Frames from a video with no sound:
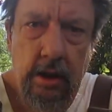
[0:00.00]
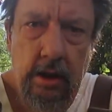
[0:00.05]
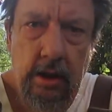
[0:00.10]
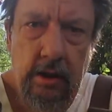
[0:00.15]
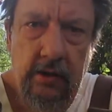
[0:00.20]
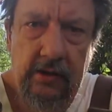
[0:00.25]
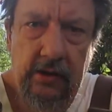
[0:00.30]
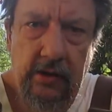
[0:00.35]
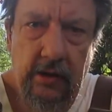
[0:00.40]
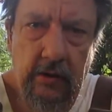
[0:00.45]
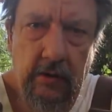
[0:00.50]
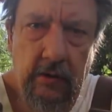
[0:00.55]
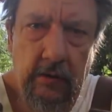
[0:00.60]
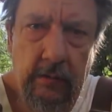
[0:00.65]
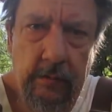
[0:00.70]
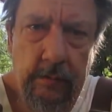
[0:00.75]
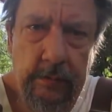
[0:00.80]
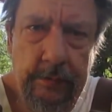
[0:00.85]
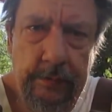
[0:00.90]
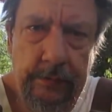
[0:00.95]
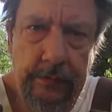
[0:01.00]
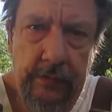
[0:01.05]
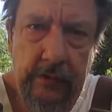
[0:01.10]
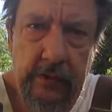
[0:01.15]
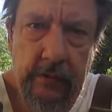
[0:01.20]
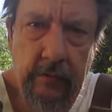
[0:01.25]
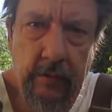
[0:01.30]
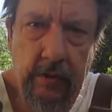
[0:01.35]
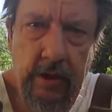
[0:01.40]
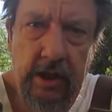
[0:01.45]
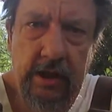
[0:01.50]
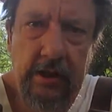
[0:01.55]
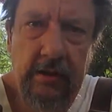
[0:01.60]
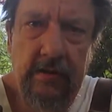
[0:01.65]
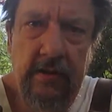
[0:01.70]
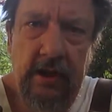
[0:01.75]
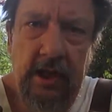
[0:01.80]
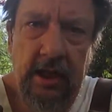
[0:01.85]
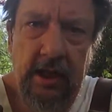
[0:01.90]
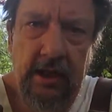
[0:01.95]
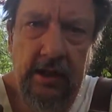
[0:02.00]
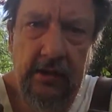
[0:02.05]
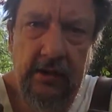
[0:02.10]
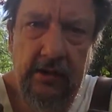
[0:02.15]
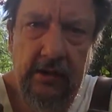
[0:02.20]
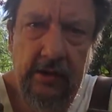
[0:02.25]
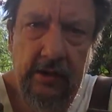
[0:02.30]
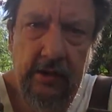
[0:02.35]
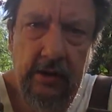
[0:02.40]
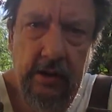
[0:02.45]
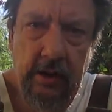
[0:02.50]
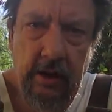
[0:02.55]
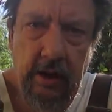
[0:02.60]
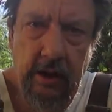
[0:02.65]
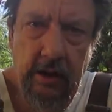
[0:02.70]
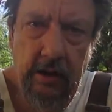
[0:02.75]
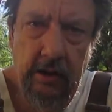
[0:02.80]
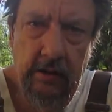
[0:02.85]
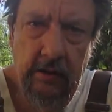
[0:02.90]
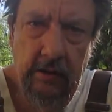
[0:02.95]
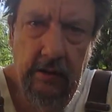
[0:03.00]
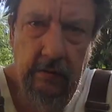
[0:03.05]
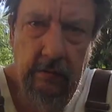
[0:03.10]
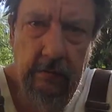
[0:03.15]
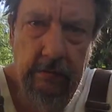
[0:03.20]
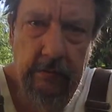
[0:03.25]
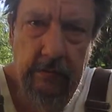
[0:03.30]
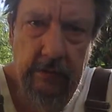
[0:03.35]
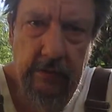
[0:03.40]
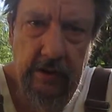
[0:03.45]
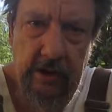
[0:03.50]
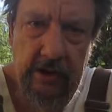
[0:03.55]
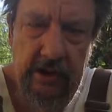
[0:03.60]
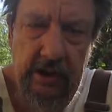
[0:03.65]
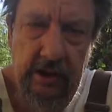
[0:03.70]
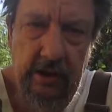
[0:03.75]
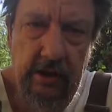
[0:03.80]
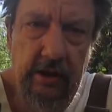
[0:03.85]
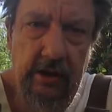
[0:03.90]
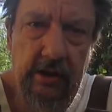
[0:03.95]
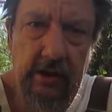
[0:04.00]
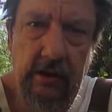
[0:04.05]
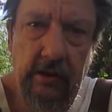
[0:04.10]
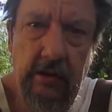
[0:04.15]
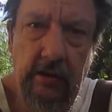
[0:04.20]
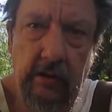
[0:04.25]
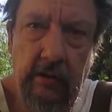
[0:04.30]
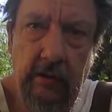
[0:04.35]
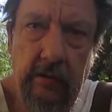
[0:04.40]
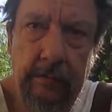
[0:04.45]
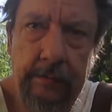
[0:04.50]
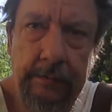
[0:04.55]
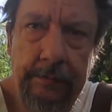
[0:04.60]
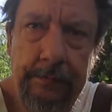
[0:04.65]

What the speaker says: So one of the things that you can do,